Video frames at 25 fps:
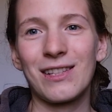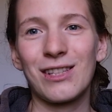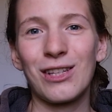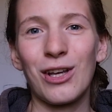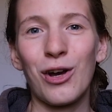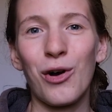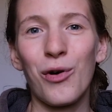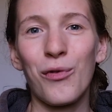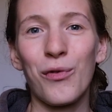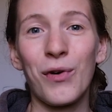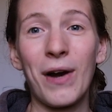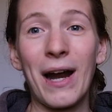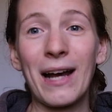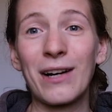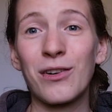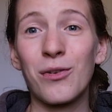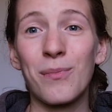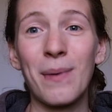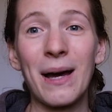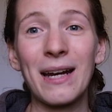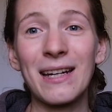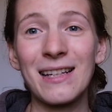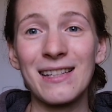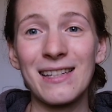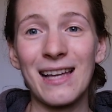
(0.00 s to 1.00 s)
So for
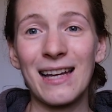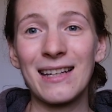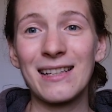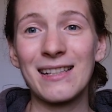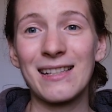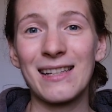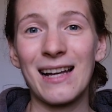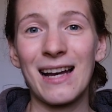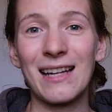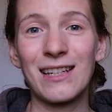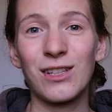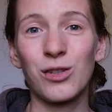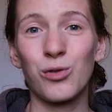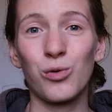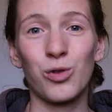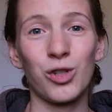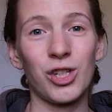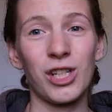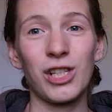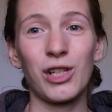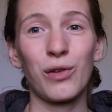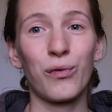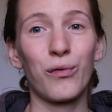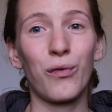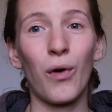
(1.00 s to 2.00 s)
acrobatics, I decided to
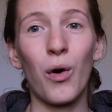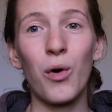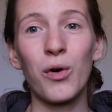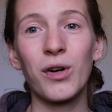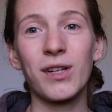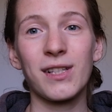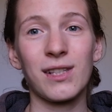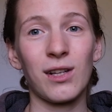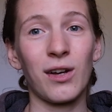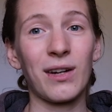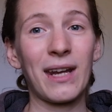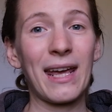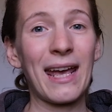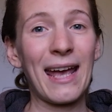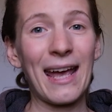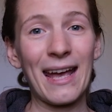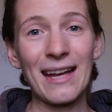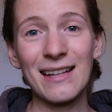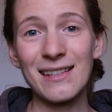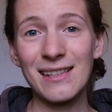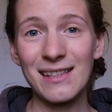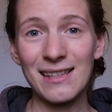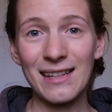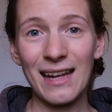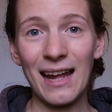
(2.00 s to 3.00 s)
just focus on
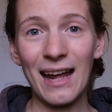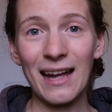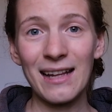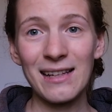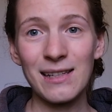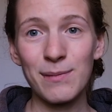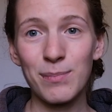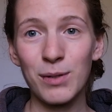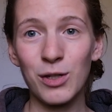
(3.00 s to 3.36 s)
handstands,